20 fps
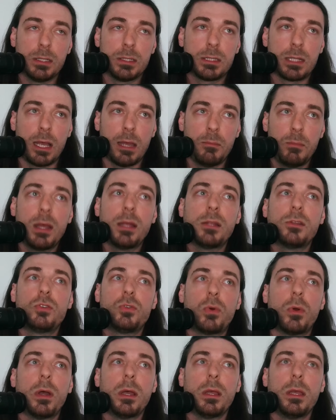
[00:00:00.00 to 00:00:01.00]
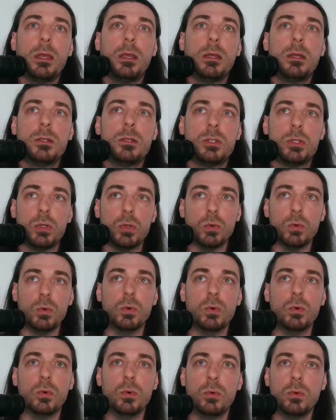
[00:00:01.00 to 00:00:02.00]
I'm not trying
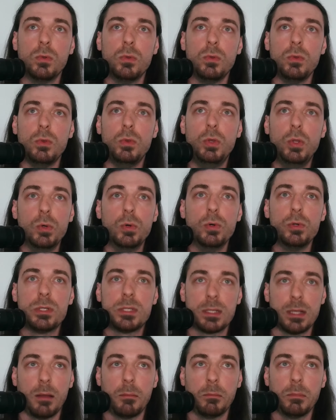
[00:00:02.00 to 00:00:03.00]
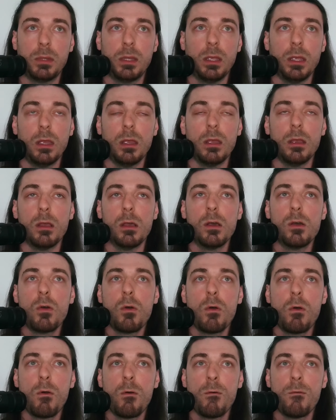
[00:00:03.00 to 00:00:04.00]
to do something
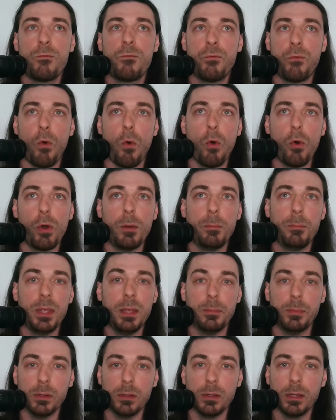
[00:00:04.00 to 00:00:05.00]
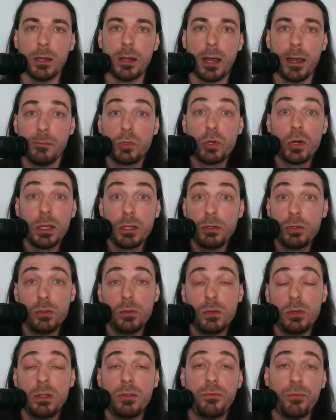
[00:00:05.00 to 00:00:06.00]
for people. I'm trying to
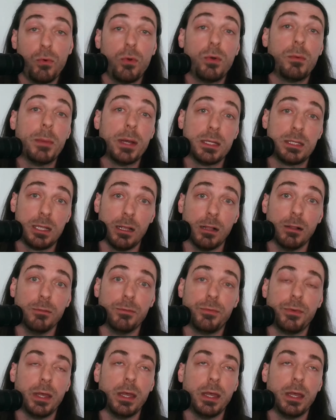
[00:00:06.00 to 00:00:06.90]
do it for myself.